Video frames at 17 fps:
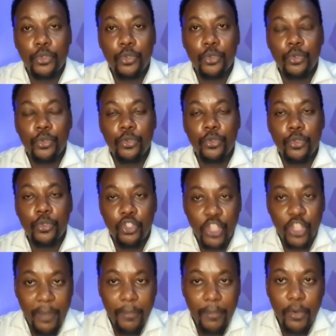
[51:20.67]

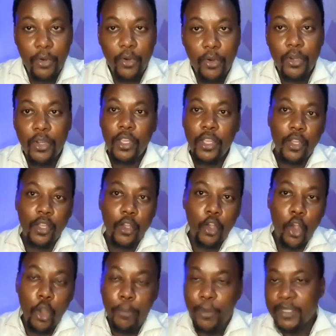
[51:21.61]
Chambogo,
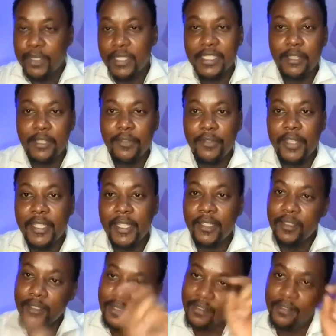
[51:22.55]
opposite Seven Hills,
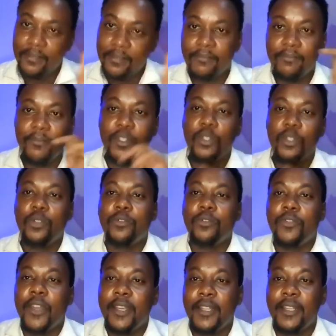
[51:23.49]
you'll find
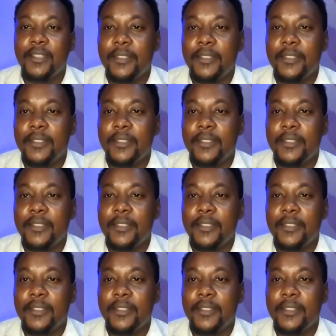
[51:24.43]
us.